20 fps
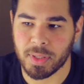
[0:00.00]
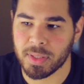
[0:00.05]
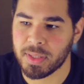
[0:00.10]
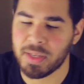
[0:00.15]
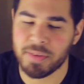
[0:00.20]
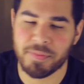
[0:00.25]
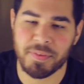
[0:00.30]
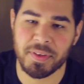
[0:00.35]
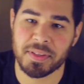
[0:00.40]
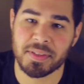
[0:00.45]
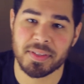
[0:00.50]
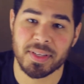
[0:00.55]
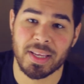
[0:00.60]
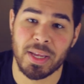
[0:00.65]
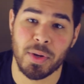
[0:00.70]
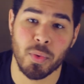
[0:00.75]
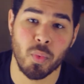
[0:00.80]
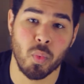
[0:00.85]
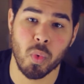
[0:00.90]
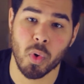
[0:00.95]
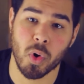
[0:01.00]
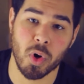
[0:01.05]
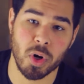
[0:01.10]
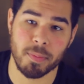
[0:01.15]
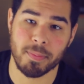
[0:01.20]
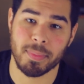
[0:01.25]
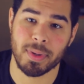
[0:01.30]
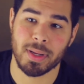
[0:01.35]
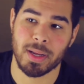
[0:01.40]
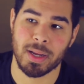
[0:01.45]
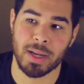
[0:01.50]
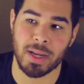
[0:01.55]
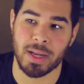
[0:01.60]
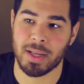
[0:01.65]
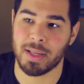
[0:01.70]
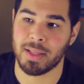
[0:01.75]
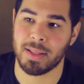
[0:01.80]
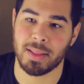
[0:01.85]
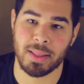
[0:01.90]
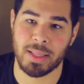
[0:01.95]
if it's a warm
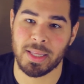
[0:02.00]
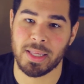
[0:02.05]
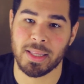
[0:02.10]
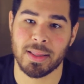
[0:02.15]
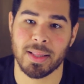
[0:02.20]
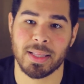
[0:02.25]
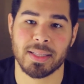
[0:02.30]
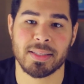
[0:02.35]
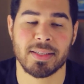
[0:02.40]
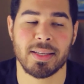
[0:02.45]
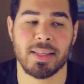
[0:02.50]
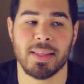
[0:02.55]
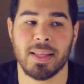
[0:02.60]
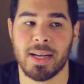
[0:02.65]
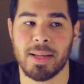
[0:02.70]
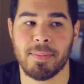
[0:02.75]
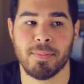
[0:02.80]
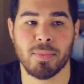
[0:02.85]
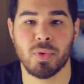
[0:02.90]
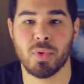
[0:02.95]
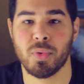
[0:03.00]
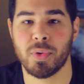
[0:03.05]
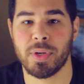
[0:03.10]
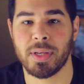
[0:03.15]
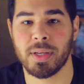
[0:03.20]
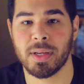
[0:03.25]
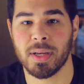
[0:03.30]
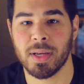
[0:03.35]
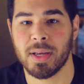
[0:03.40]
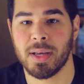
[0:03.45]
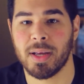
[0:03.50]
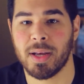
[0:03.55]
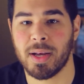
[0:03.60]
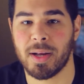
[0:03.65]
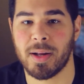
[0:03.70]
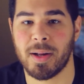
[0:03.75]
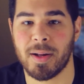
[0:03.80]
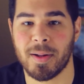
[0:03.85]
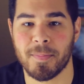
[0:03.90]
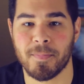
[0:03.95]
lead, let's say that I'm doing
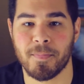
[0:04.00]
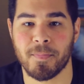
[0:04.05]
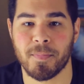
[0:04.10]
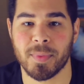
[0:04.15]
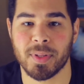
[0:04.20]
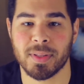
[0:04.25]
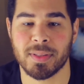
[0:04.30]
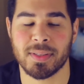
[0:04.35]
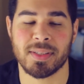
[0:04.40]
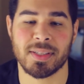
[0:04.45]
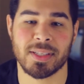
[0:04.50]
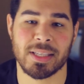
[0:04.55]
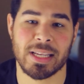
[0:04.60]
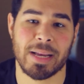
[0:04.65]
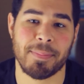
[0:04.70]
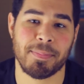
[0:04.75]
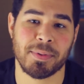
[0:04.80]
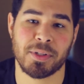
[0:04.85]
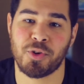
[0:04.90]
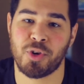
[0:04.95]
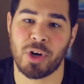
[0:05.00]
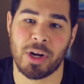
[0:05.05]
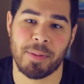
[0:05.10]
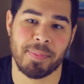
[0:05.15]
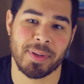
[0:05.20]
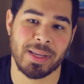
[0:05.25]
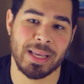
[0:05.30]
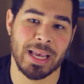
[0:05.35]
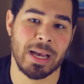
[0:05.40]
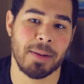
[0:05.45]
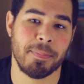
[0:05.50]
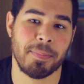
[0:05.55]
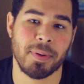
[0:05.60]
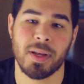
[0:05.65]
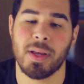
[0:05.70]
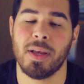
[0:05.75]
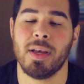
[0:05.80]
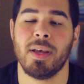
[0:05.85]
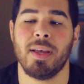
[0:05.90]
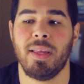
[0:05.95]
the Snap Trap
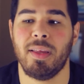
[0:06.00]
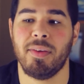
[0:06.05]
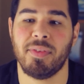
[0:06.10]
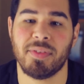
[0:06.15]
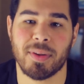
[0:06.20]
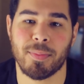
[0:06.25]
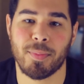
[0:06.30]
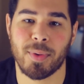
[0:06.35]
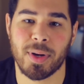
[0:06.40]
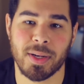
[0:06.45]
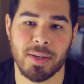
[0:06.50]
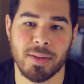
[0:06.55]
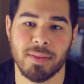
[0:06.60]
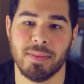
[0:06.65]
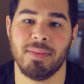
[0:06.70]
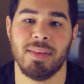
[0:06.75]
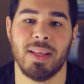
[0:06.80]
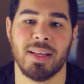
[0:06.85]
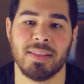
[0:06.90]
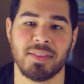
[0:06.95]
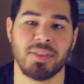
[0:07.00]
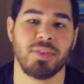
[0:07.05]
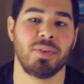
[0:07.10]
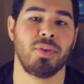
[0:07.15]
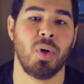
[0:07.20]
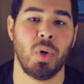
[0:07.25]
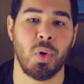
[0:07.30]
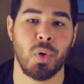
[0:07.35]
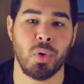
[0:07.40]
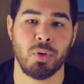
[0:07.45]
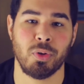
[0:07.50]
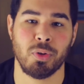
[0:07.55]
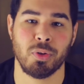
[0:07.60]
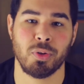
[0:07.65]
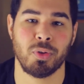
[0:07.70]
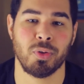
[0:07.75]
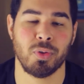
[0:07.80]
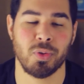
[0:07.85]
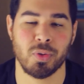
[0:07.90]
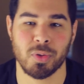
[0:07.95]
Gap, if someone doesn't go
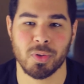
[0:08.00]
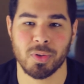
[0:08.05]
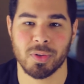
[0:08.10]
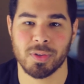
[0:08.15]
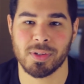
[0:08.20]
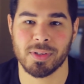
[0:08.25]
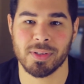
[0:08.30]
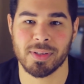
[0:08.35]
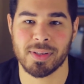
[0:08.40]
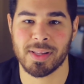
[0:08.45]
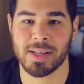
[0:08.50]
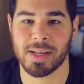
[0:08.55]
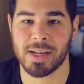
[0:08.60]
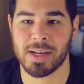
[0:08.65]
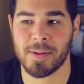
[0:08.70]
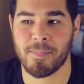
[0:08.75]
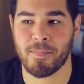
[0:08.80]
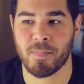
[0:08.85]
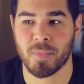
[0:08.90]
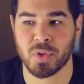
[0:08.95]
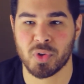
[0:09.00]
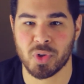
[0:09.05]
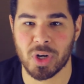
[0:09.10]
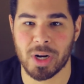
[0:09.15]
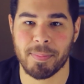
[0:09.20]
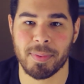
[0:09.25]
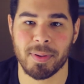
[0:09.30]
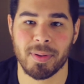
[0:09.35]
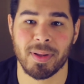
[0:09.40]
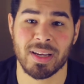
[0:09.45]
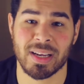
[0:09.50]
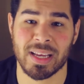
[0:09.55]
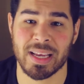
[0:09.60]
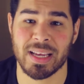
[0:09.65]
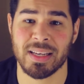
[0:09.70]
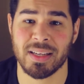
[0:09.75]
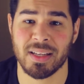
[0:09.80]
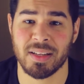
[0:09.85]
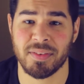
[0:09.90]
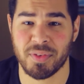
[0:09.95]
to the trap,
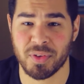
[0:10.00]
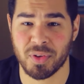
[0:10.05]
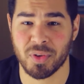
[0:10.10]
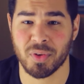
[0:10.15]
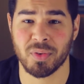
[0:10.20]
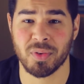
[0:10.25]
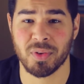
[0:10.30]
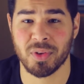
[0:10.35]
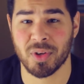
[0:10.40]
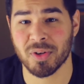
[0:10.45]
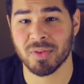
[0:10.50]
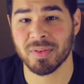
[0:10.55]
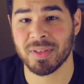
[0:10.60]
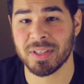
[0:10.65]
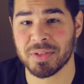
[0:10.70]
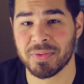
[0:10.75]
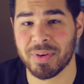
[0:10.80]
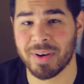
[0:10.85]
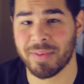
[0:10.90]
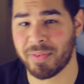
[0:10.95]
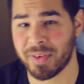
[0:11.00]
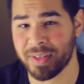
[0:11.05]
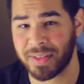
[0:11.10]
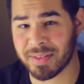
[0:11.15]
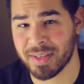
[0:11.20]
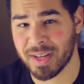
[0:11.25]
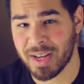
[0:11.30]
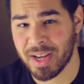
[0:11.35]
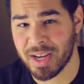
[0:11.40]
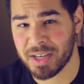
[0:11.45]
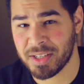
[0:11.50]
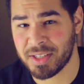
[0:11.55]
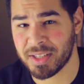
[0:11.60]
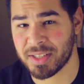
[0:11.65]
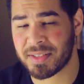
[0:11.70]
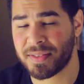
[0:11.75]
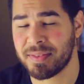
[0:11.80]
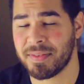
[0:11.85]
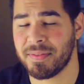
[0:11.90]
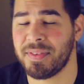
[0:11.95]
again, if you don't know this reference,
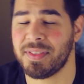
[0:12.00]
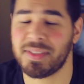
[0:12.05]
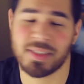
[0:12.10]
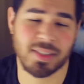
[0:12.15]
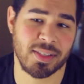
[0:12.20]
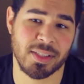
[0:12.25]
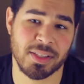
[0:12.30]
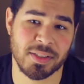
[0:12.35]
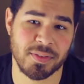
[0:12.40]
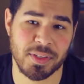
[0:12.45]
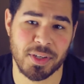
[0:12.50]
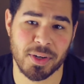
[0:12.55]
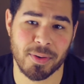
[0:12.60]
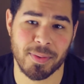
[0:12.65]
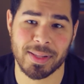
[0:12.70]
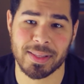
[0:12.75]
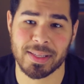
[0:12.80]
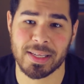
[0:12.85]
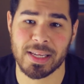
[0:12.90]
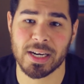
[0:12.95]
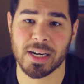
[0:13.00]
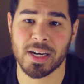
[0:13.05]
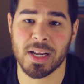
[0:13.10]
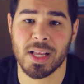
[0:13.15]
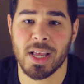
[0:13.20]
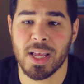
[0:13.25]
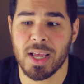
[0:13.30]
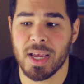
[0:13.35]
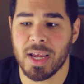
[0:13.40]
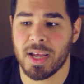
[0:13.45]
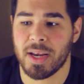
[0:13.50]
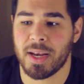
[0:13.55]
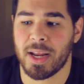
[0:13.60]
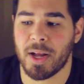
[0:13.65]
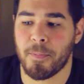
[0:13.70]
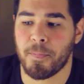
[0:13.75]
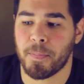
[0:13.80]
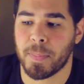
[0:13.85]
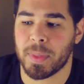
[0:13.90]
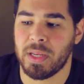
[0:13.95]
just visit this video right here.
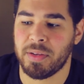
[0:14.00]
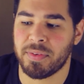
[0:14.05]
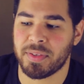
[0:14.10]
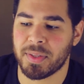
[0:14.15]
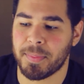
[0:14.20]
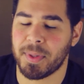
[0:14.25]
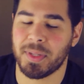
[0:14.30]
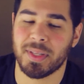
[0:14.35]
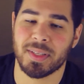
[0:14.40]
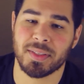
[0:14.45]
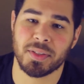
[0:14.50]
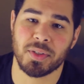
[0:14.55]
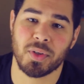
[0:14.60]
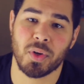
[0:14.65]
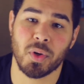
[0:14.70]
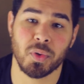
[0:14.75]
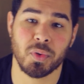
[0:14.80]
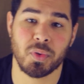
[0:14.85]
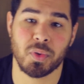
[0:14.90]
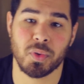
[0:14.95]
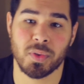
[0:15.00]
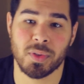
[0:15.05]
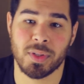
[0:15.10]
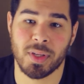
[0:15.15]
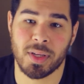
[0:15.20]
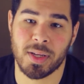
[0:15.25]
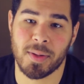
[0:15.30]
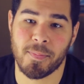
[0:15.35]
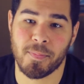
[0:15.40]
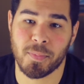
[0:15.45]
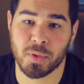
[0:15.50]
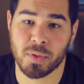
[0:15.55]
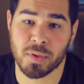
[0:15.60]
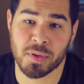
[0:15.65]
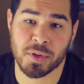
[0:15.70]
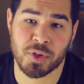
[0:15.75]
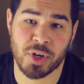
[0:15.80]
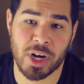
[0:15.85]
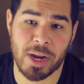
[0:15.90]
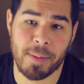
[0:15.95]
Now, if someone doesn't go to
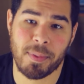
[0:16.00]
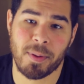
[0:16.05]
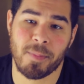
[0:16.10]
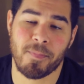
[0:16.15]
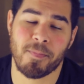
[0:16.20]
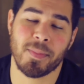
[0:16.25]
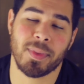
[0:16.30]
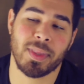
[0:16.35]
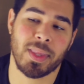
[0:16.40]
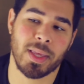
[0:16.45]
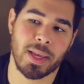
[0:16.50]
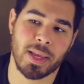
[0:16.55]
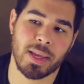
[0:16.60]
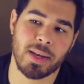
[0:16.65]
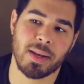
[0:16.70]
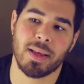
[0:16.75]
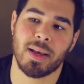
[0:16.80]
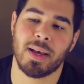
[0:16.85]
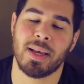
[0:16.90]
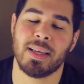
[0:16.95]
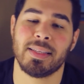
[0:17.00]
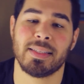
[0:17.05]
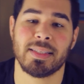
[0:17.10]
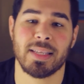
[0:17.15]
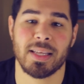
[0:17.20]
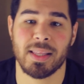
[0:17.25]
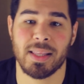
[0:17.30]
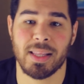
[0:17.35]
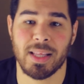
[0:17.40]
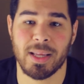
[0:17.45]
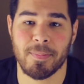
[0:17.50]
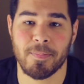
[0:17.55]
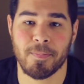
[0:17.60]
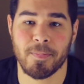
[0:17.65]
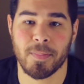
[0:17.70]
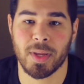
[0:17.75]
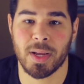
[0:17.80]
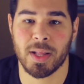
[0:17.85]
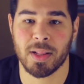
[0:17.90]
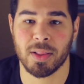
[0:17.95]
the trap, then I send
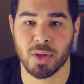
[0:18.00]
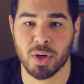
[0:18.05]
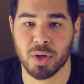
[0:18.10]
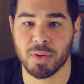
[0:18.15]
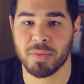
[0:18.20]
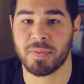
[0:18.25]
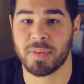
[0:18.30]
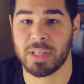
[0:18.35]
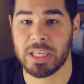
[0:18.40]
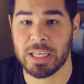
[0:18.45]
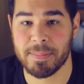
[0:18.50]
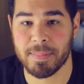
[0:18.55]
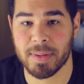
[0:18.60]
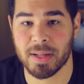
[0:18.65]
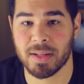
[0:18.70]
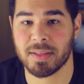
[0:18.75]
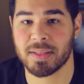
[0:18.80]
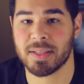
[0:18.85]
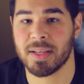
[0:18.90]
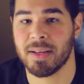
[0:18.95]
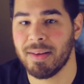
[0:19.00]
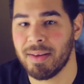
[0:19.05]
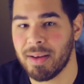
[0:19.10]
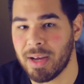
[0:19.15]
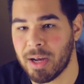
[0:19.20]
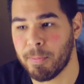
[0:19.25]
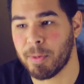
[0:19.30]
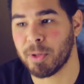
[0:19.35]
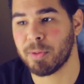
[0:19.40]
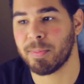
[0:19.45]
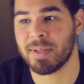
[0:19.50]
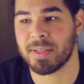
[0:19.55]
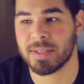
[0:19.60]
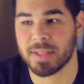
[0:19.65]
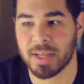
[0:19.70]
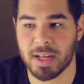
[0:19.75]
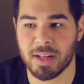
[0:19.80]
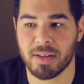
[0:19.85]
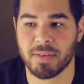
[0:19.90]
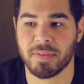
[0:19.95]
them a lot of emails about
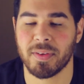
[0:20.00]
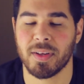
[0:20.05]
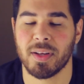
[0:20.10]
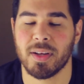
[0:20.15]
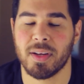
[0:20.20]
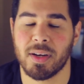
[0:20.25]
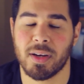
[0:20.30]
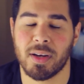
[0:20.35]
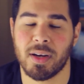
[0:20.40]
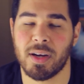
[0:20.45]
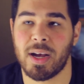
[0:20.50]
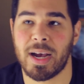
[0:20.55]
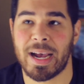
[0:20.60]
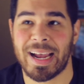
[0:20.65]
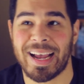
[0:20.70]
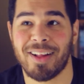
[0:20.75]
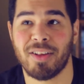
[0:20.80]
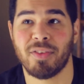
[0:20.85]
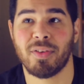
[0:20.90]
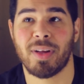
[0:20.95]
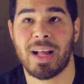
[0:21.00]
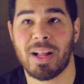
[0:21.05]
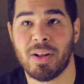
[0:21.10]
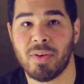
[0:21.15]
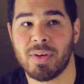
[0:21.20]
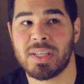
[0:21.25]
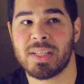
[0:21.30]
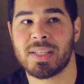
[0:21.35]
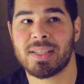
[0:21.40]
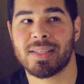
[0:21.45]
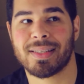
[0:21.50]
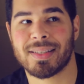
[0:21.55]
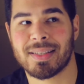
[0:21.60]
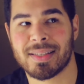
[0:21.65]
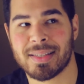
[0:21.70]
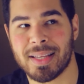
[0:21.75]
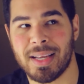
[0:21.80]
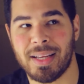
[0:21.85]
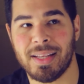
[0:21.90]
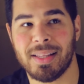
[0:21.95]
myself. I'll always
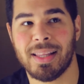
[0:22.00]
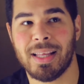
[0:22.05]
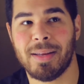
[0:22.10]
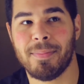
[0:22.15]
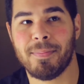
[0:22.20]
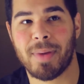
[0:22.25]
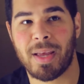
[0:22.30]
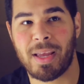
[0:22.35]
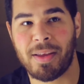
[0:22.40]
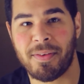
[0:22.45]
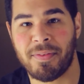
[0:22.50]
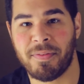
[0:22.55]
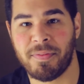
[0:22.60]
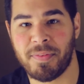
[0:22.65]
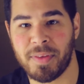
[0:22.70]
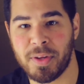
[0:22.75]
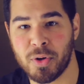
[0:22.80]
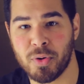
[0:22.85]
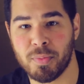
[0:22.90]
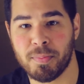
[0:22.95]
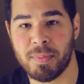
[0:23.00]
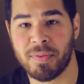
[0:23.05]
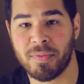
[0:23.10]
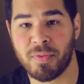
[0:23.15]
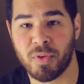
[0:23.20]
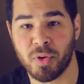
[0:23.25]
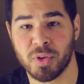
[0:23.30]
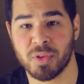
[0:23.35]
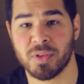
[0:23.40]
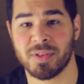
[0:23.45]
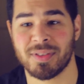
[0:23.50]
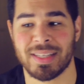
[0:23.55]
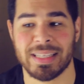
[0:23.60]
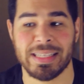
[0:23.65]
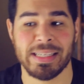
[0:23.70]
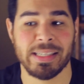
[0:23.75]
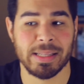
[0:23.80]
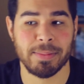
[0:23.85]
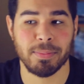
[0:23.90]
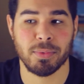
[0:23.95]
send them a few before
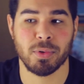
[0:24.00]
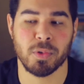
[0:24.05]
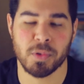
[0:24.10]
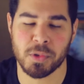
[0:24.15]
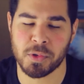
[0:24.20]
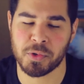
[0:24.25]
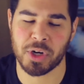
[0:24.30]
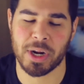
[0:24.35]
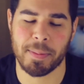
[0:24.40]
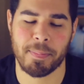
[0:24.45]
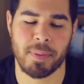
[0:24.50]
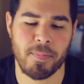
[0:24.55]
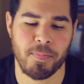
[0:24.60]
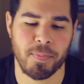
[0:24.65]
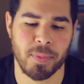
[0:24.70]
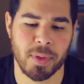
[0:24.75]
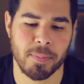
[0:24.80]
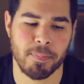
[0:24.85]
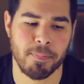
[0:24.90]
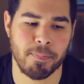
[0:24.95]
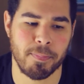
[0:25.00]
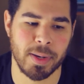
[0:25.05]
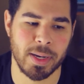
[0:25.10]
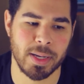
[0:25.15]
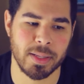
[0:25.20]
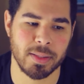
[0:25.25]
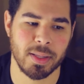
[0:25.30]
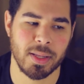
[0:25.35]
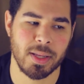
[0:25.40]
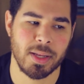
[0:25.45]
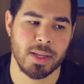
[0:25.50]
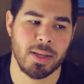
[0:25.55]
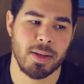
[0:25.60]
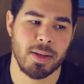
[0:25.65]
sending them to the trap, but